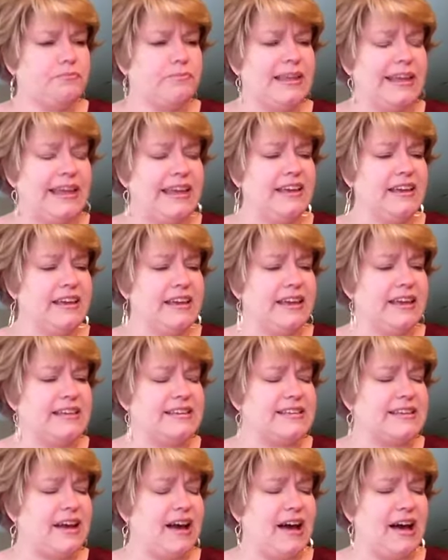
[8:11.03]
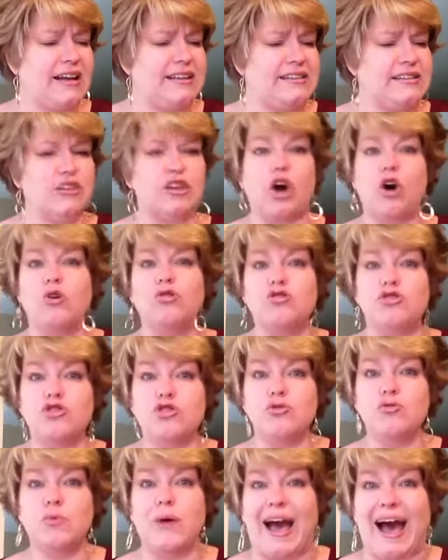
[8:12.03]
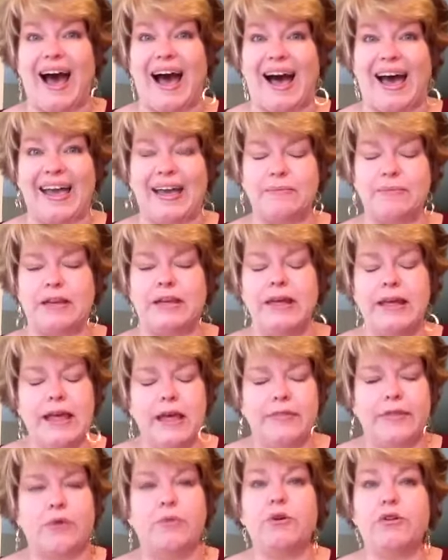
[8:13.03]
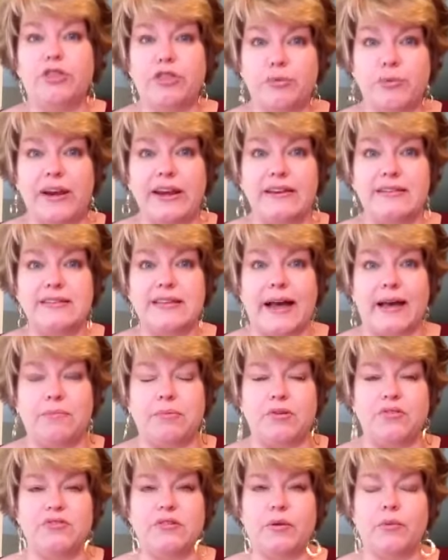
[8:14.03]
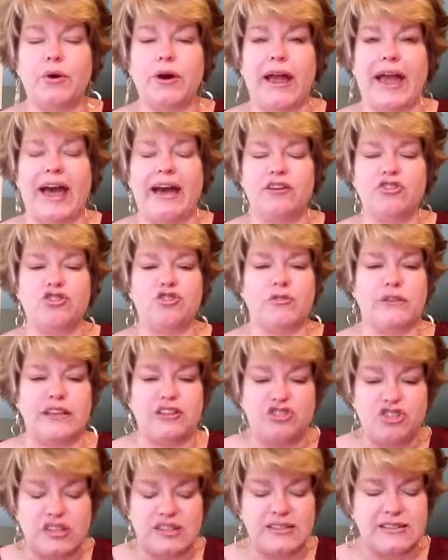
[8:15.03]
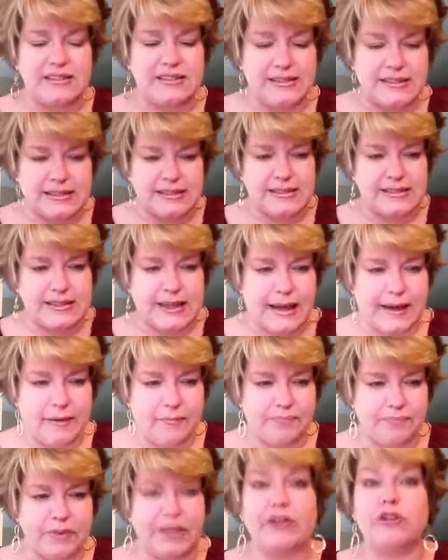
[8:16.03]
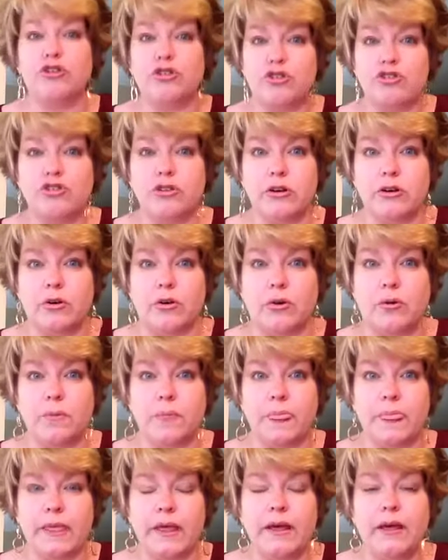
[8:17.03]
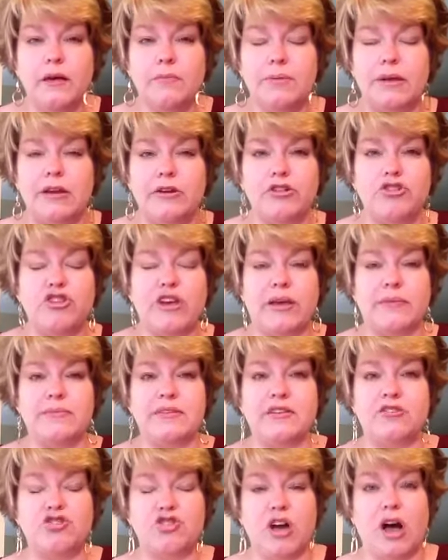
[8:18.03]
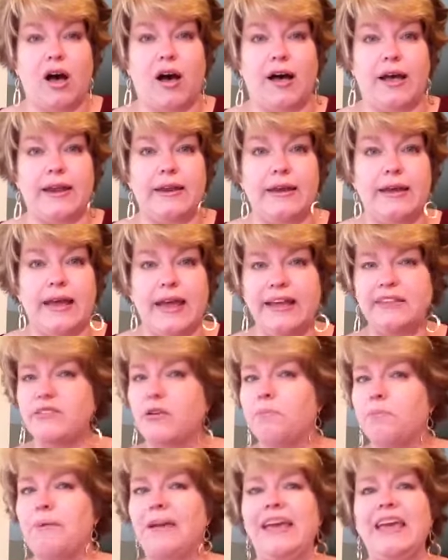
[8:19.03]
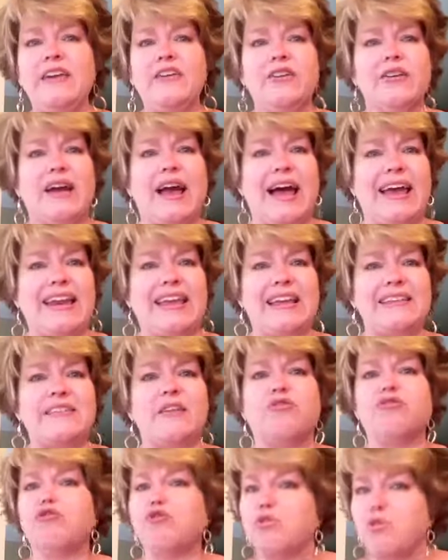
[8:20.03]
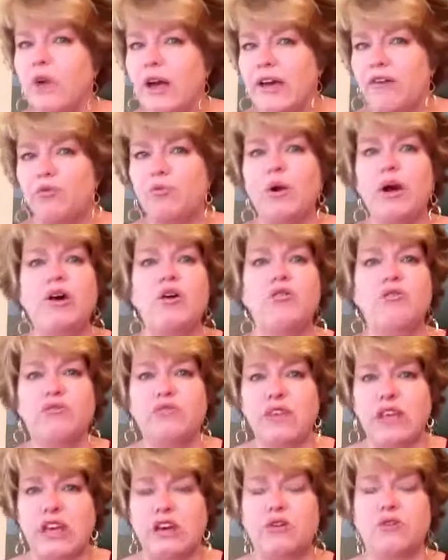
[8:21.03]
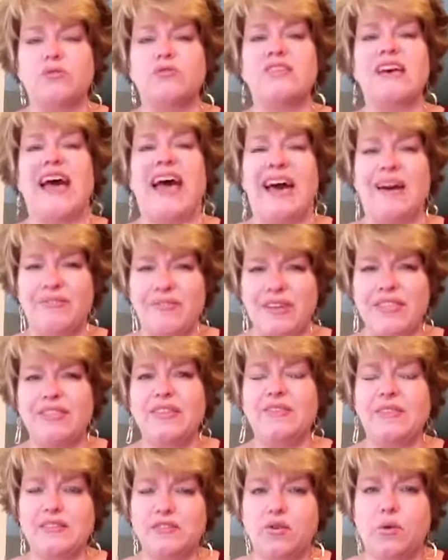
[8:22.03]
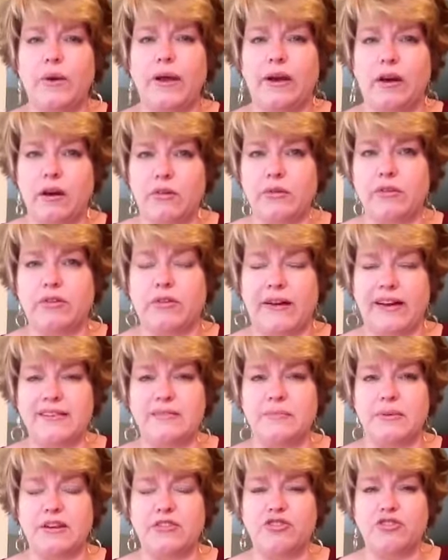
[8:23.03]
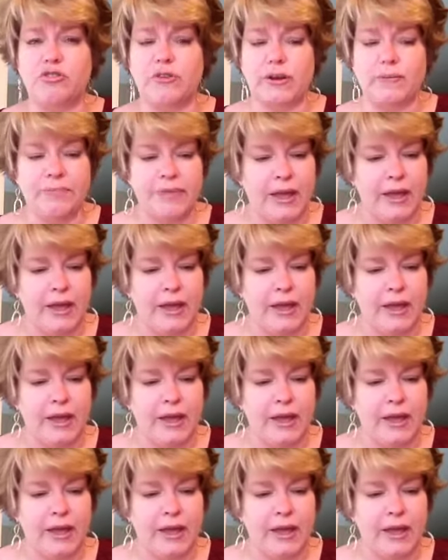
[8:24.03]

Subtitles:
He's God's go-to guy. I mean, there were three disciples that were actually Jesus's inner circle, Peter, James, and John. And so Peter kind of gets a front row view to everything that's going on with Christ's ministry.